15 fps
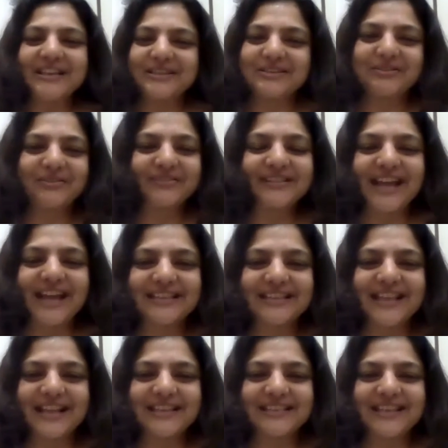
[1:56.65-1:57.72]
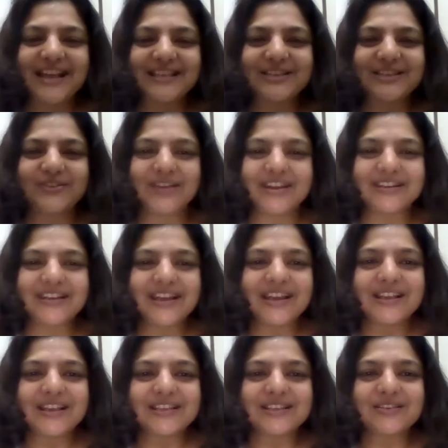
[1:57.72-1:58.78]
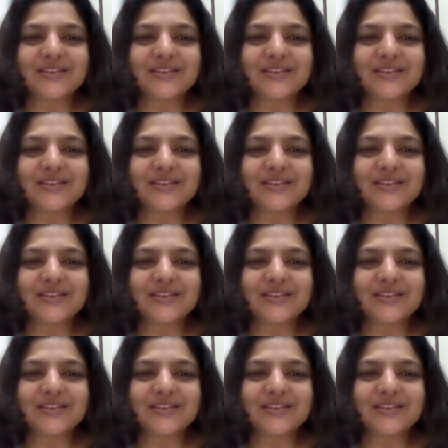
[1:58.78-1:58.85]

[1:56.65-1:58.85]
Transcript: so that's that's that's great so